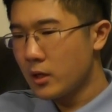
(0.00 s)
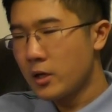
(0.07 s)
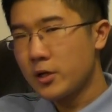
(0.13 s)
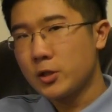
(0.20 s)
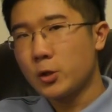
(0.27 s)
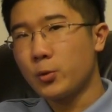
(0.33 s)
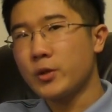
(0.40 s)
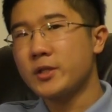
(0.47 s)

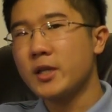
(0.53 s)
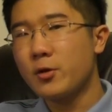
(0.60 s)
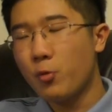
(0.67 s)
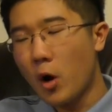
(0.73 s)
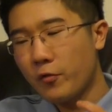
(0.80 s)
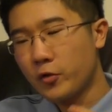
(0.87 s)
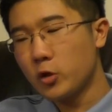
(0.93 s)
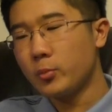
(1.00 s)
So we said
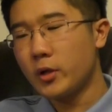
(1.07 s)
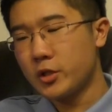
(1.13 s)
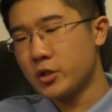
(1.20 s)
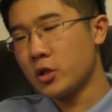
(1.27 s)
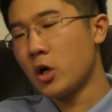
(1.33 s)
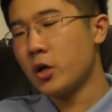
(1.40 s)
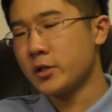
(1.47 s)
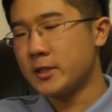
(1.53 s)
wealth
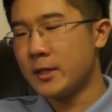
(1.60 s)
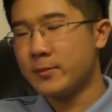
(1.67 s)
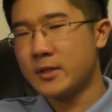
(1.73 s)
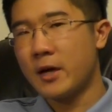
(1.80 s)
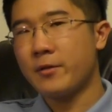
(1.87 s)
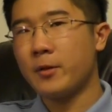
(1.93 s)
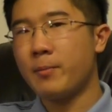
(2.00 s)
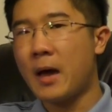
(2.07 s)
accumulation all stems
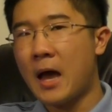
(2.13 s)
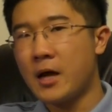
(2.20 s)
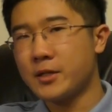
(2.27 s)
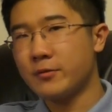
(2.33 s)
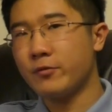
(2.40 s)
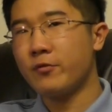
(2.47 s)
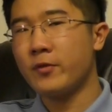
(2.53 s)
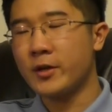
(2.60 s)
down to
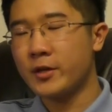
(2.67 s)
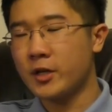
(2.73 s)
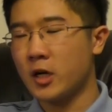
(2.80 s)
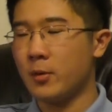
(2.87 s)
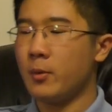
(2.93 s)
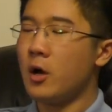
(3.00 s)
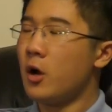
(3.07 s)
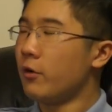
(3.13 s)
passive
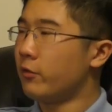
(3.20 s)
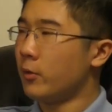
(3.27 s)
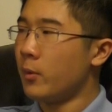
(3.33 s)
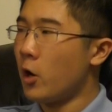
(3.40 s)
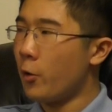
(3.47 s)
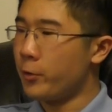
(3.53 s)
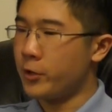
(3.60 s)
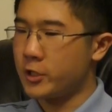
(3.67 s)
income from
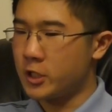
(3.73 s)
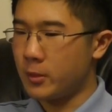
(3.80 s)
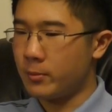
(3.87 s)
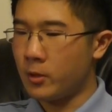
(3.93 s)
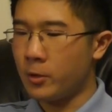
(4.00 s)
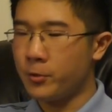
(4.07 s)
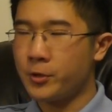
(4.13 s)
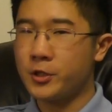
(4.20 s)

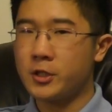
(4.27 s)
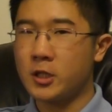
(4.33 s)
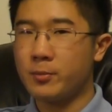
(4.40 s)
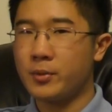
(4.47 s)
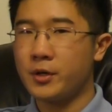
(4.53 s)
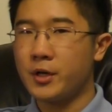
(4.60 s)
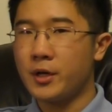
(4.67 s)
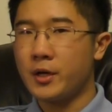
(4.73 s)

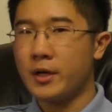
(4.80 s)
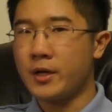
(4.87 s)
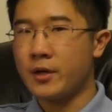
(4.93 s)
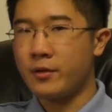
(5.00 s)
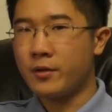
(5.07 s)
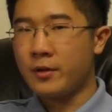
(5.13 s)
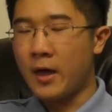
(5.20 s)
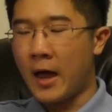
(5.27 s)
ownership
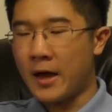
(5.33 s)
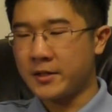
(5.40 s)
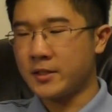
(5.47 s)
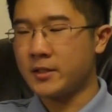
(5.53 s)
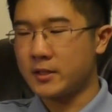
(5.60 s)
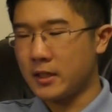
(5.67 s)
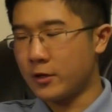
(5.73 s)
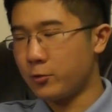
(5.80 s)
in
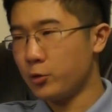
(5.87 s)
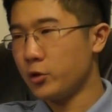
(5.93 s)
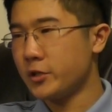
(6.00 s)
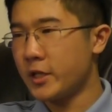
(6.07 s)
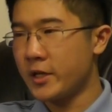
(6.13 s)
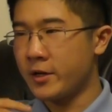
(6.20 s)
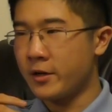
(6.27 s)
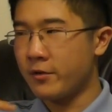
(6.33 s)
assets like real
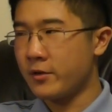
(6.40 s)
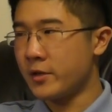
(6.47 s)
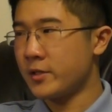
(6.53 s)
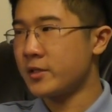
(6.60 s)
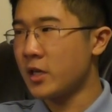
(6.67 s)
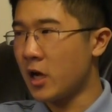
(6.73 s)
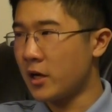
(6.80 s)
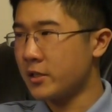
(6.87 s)
estate and
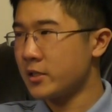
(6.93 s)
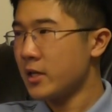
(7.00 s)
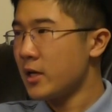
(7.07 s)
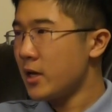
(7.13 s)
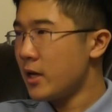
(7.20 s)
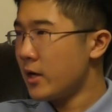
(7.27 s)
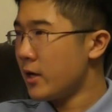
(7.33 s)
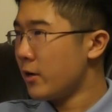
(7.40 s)
stocks,
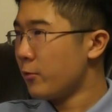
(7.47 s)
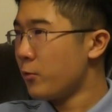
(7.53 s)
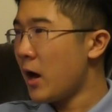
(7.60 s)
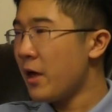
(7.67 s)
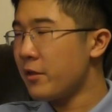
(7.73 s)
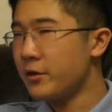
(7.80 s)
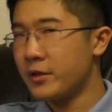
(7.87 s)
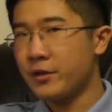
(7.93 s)

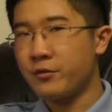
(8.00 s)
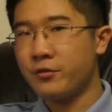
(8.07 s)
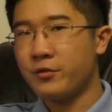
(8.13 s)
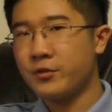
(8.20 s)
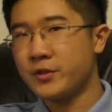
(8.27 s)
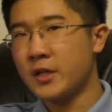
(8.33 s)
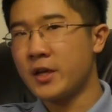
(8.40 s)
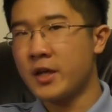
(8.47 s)
rather than,
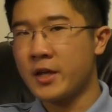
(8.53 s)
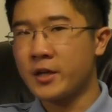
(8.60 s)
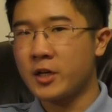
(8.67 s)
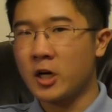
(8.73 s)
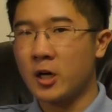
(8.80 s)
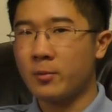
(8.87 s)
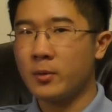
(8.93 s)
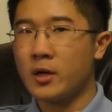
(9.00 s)
say,
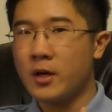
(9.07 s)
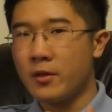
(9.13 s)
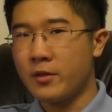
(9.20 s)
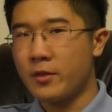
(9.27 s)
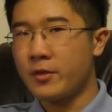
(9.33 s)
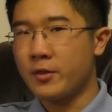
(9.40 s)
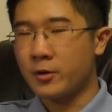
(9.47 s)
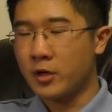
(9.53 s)
income
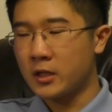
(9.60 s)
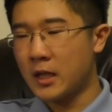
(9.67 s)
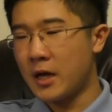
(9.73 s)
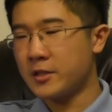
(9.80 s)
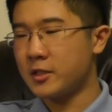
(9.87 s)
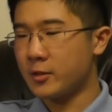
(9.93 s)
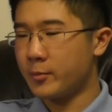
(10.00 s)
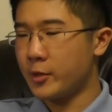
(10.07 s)
than the
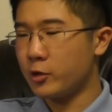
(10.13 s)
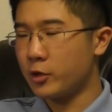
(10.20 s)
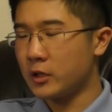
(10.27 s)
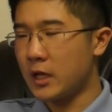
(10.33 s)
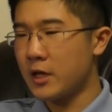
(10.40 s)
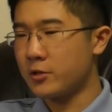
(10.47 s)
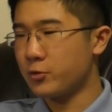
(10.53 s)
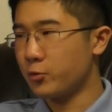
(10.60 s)
classic middle
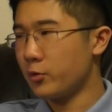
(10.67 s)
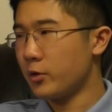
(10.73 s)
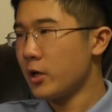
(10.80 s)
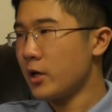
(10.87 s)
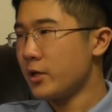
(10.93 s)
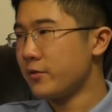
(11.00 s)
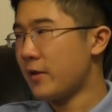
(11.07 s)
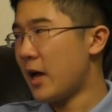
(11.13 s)
class
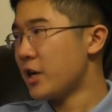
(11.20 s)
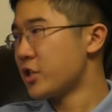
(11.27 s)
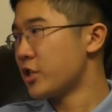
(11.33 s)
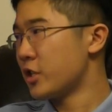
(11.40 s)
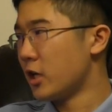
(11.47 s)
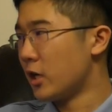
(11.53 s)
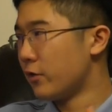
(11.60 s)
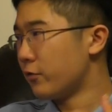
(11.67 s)

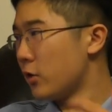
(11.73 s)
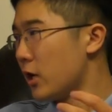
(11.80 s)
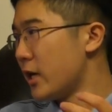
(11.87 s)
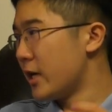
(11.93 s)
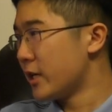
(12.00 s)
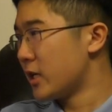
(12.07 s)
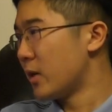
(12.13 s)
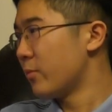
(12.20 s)
fashion of
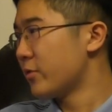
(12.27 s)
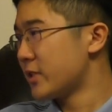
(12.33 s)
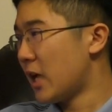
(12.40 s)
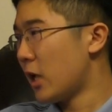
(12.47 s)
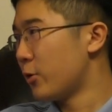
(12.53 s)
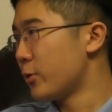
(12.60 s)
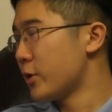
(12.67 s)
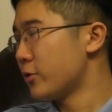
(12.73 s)
income
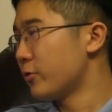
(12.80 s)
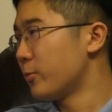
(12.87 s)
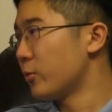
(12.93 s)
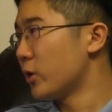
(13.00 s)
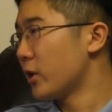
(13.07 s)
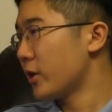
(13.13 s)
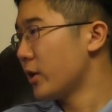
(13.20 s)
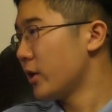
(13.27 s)
salaries from
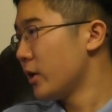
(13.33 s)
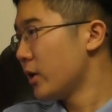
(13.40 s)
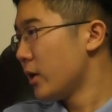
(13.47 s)
work.